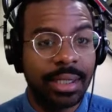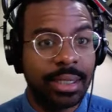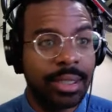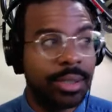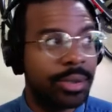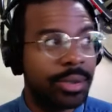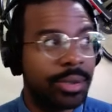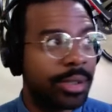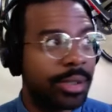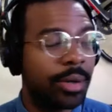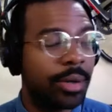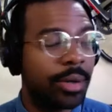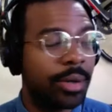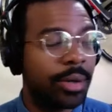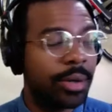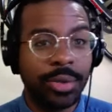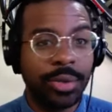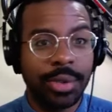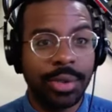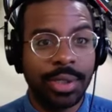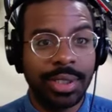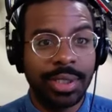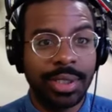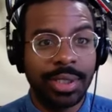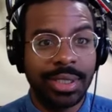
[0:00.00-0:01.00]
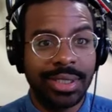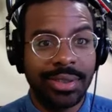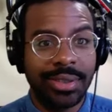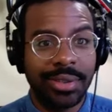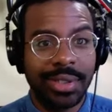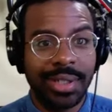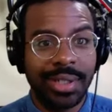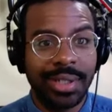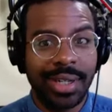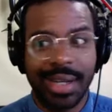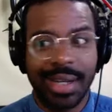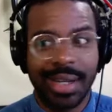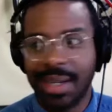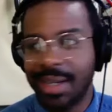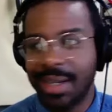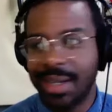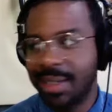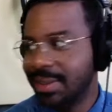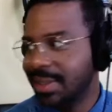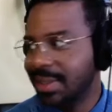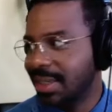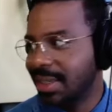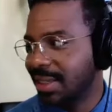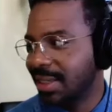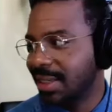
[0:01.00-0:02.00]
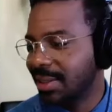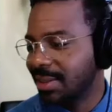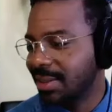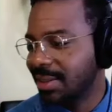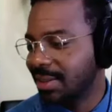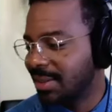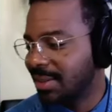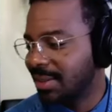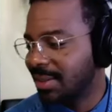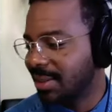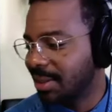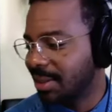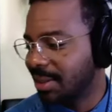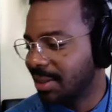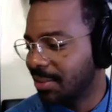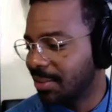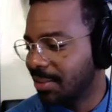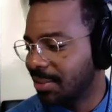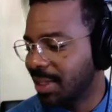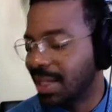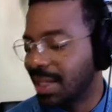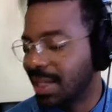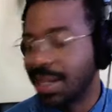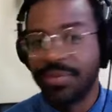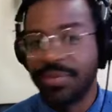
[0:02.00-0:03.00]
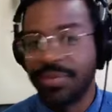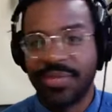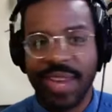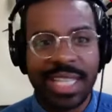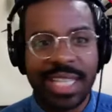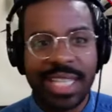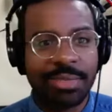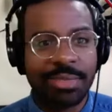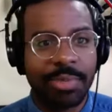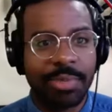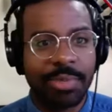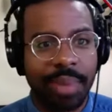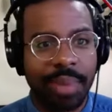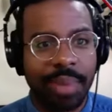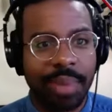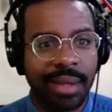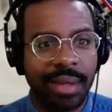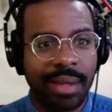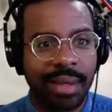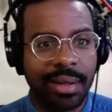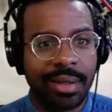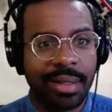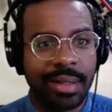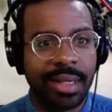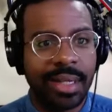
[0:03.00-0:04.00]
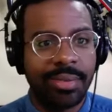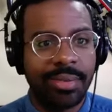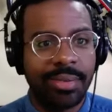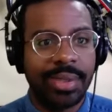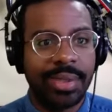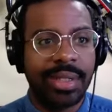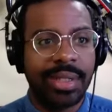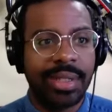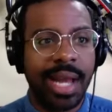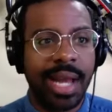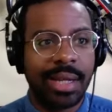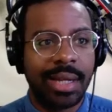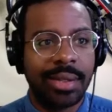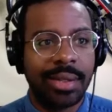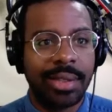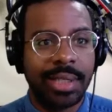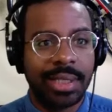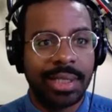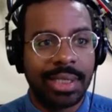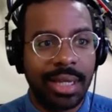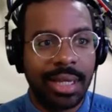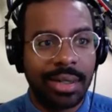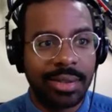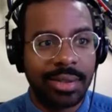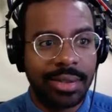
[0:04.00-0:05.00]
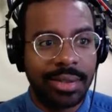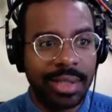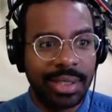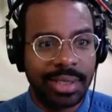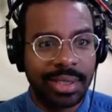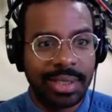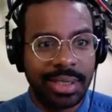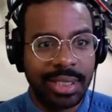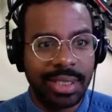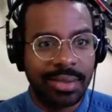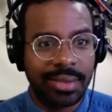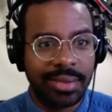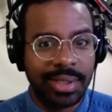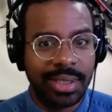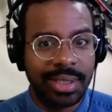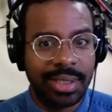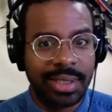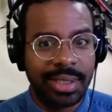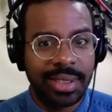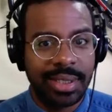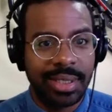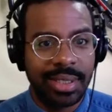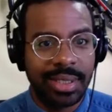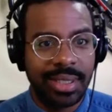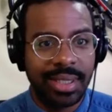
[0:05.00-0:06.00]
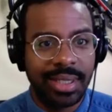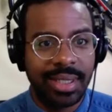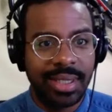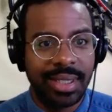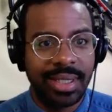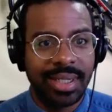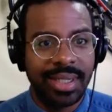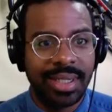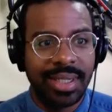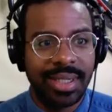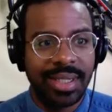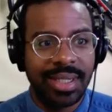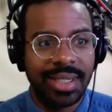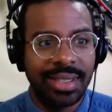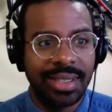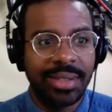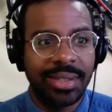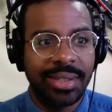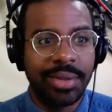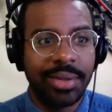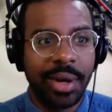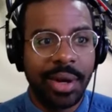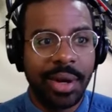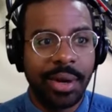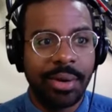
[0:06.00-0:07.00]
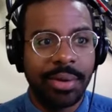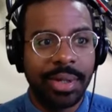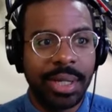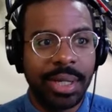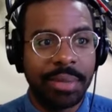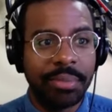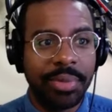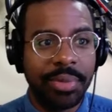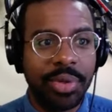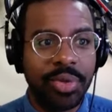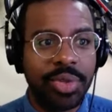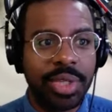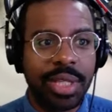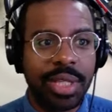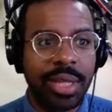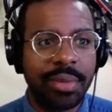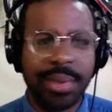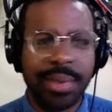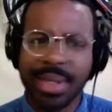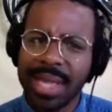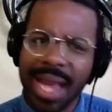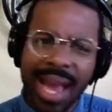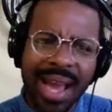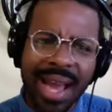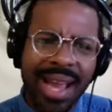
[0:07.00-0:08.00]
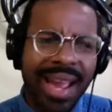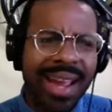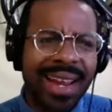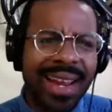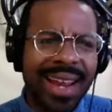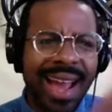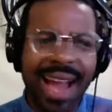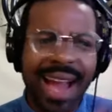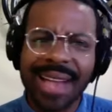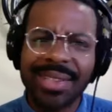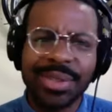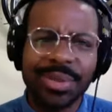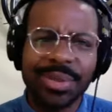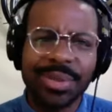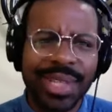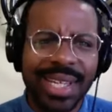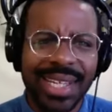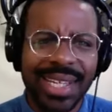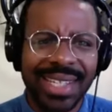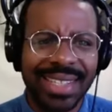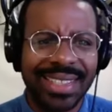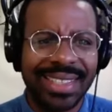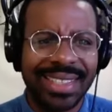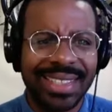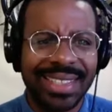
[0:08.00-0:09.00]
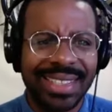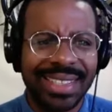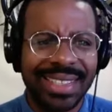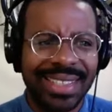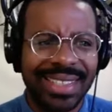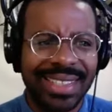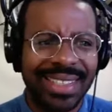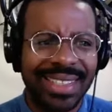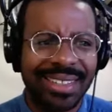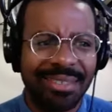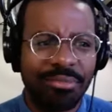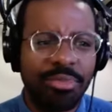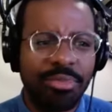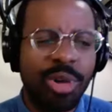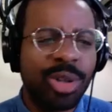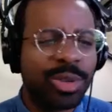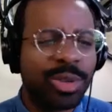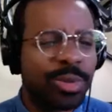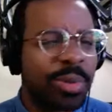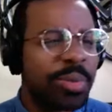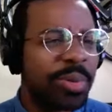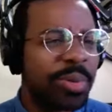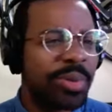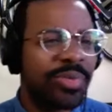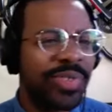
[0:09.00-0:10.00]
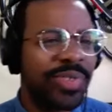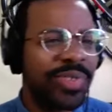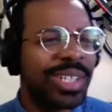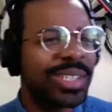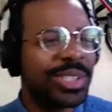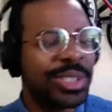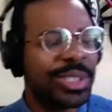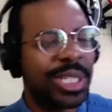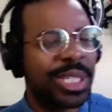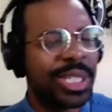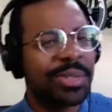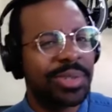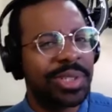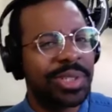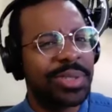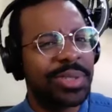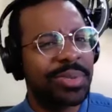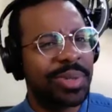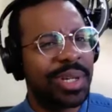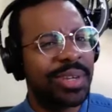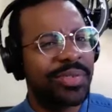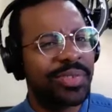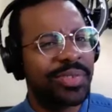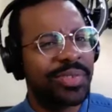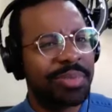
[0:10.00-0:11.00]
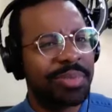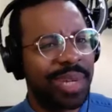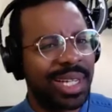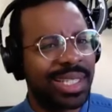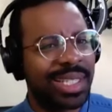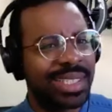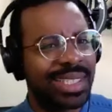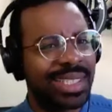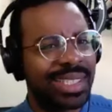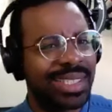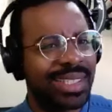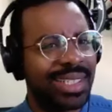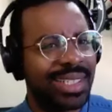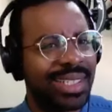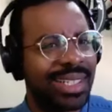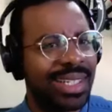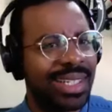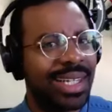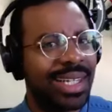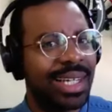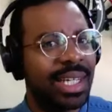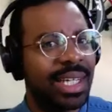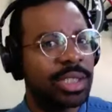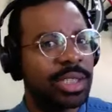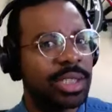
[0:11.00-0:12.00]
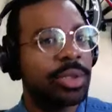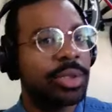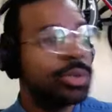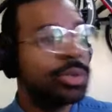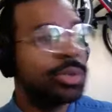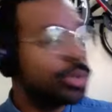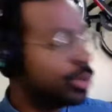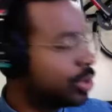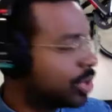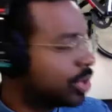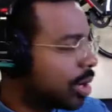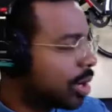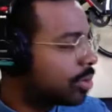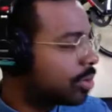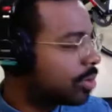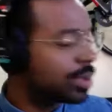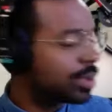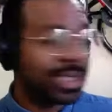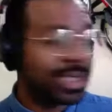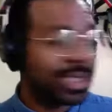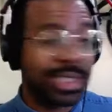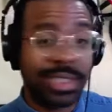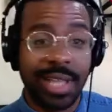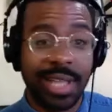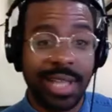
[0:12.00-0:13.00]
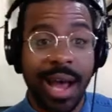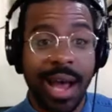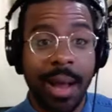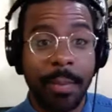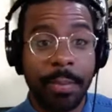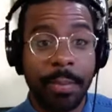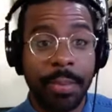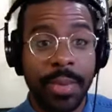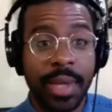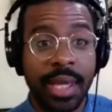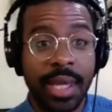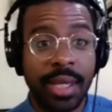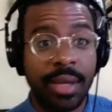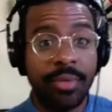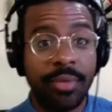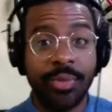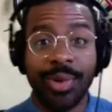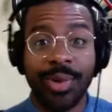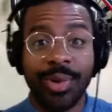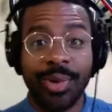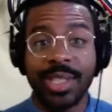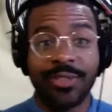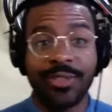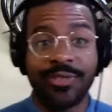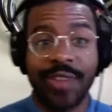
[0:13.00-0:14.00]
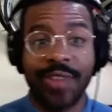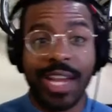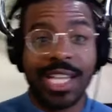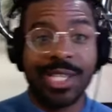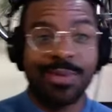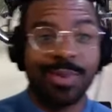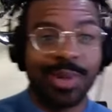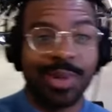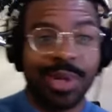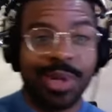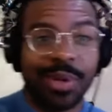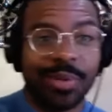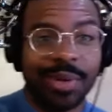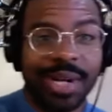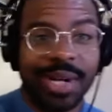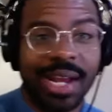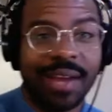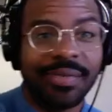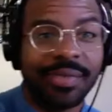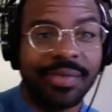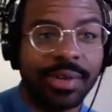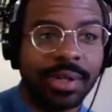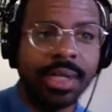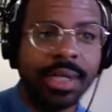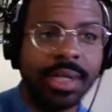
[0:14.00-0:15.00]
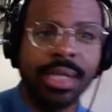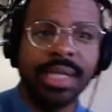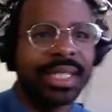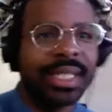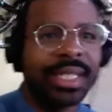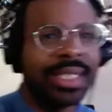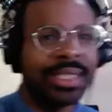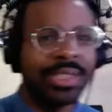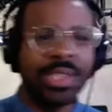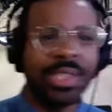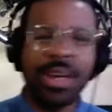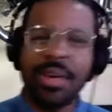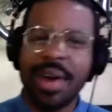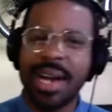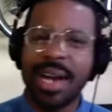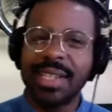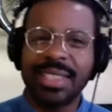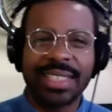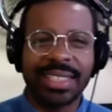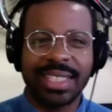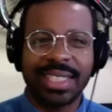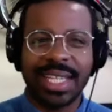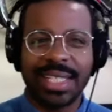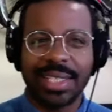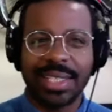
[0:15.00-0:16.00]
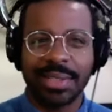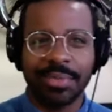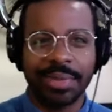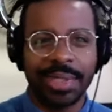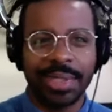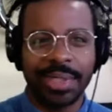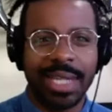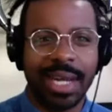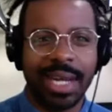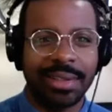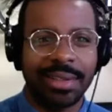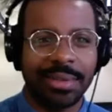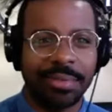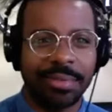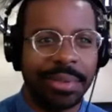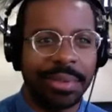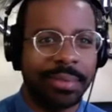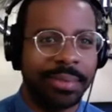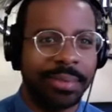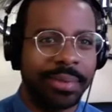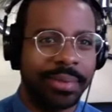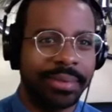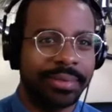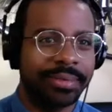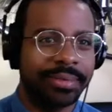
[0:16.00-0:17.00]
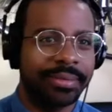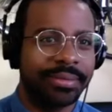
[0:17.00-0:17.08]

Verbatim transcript: you know, you're you're a, uh, uh, you know investment banker, but they're not going to tell you their secrets. You know, in music, they're like, yeah, yeah, yeah, I do this. Most people are very generous with information, so don't stop whether it's Facebook or whatever. Don't hesitate to reach out to people.